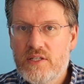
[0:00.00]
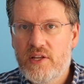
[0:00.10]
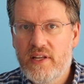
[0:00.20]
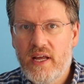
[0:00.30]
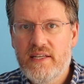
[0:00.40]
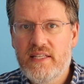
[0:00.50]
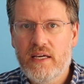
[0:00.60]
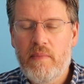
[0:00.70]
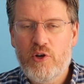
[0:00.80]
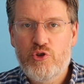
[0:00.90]
So the nice thing
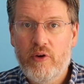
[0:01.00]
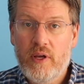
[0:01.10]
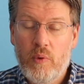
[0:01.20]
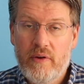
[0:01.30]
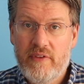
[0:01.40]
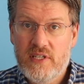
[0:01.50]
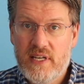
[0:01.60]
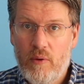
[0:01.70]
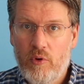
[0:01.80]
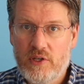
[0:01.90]
about joining one of these
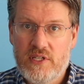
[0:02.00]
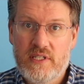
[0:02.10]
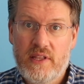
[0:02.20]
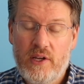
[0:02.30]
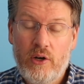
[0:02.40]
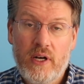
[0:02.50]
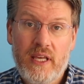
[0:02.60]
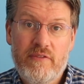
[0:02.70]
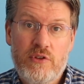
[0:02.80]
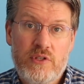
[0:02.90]
networks is that they're going to
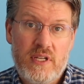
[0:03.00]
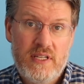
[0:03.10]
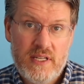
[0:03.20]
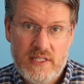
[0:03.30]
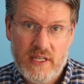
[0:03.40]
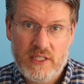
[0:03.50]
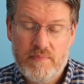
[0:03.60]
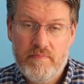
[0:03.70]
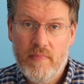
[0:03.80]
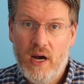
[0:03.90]
give you statistics
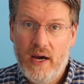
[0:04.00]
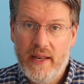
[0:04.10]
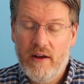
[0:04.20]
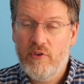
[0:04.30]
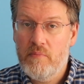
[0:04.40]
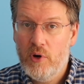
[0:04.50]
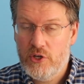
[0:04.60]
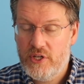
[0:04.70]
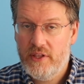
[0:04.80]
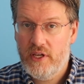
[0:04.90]
on every
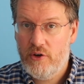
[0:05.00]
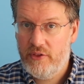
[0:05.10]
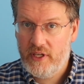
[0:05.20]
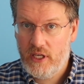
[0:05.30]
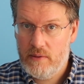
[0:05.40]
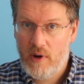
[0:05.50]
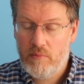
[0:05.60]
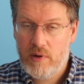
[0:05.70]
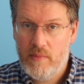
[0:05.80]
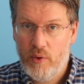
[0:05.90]
merchant that you're thinking
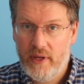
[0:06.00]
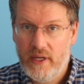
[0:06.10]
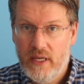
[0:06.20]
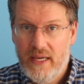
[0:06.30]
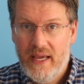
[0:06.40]
about promoting.